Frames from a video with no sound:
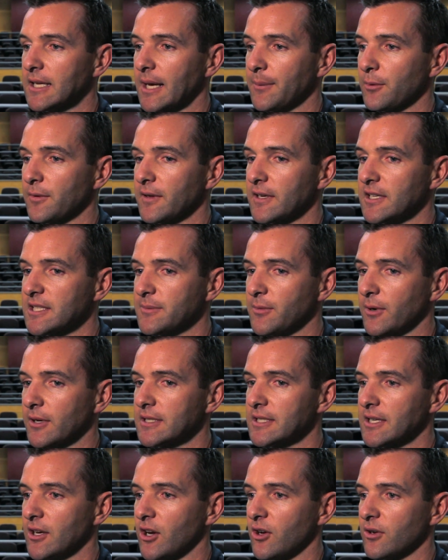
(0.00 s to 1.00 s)
a couple of things you might
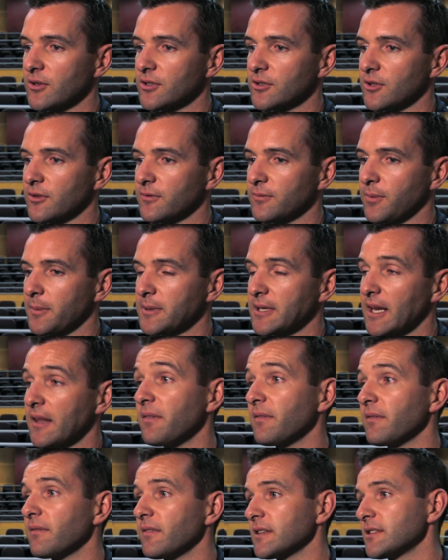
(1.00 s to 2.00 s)
have said, I should have probably
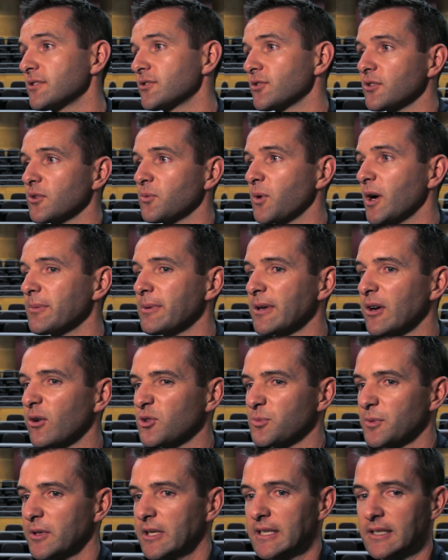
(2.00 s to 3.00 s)
done this during the way, but
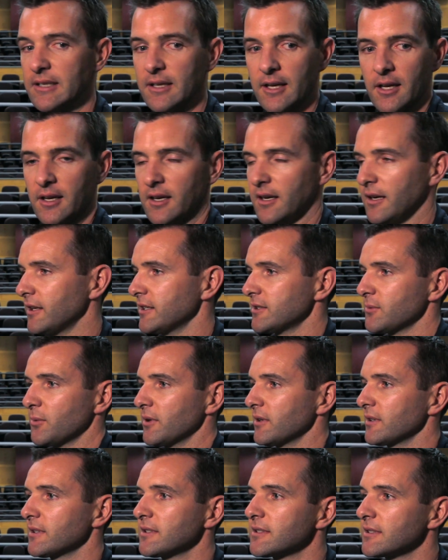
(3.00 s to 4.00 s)
ultimately it is
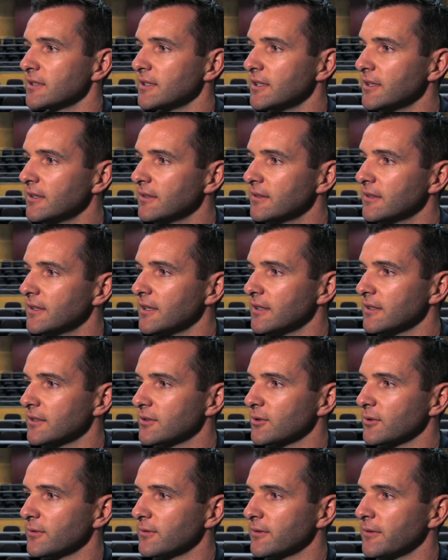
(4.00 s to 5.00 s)
what it is, and you either
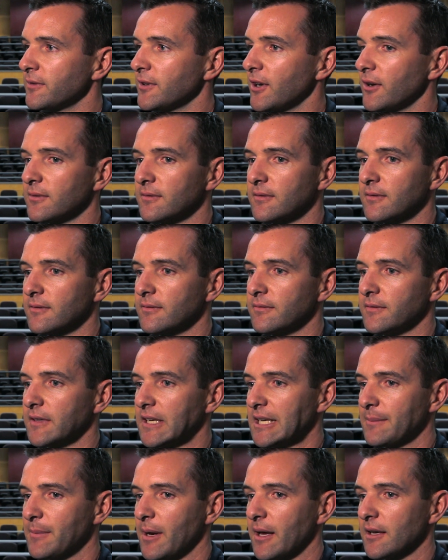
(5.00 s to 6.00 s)
sort of, if you don't
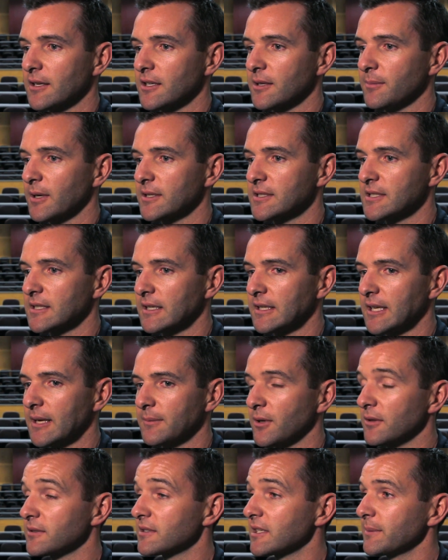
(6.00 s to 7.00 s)
forget about it, you basically
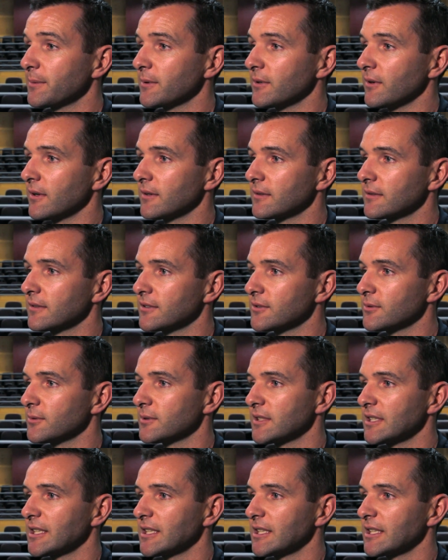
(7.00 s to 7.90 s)
don't sleep at night because you're always